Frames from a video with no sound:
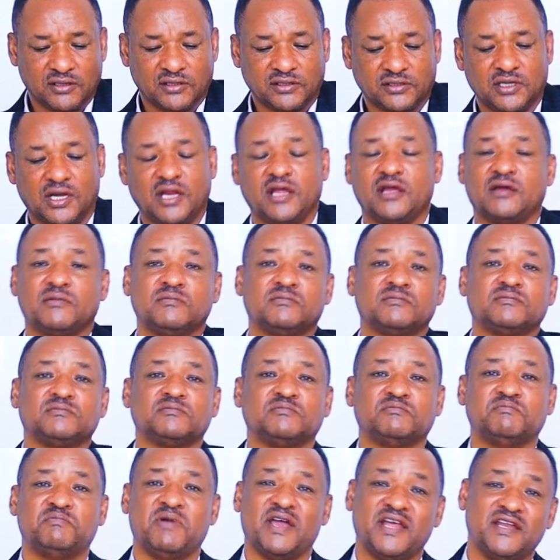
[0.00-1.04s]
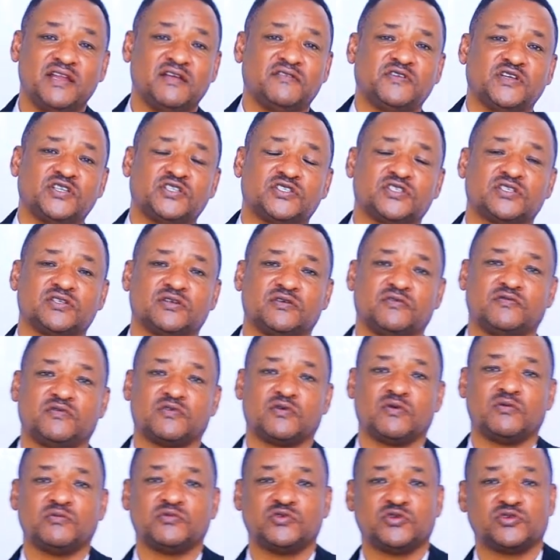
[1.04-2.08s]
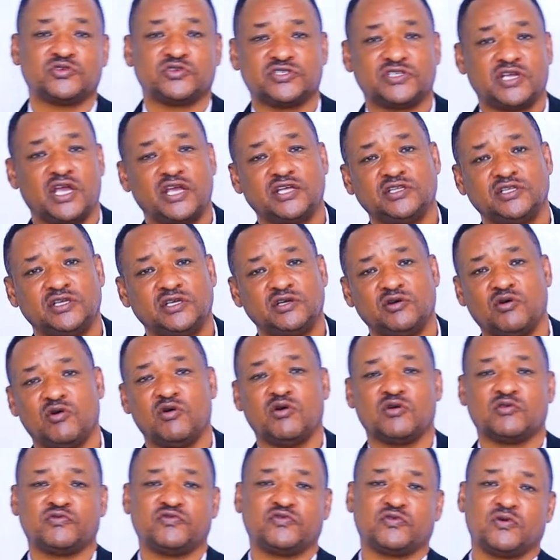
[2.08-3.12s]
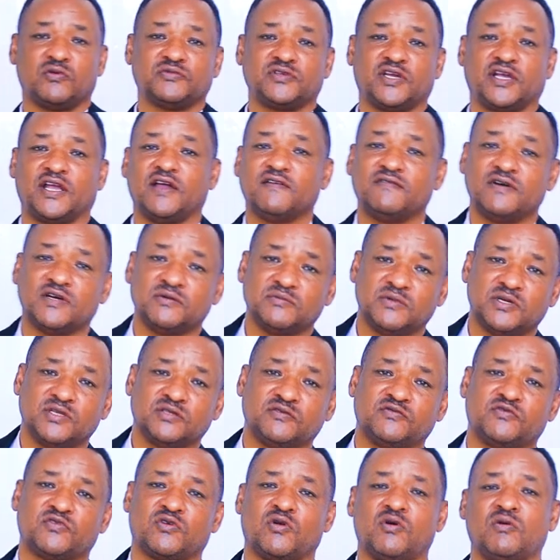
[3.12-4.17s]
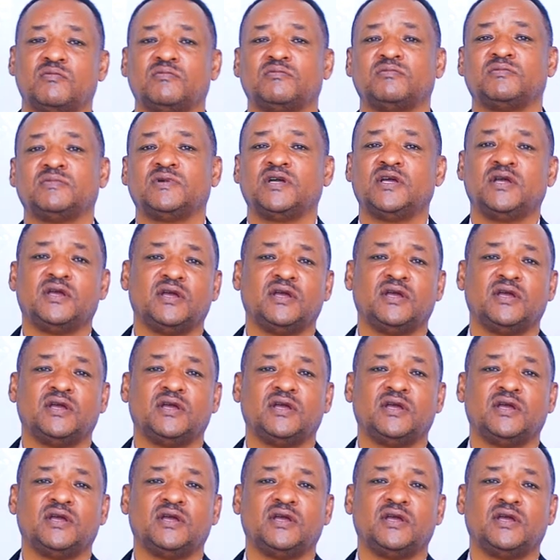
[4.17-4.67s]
claim benefits from the society or from the government, from